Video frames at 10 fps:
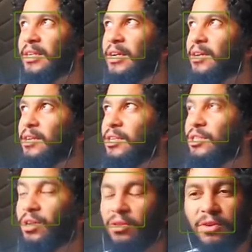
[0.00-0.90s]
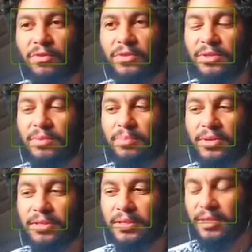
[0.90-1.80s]
kill each other over some
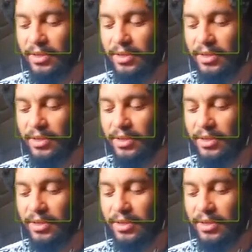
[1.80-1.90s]
pussy,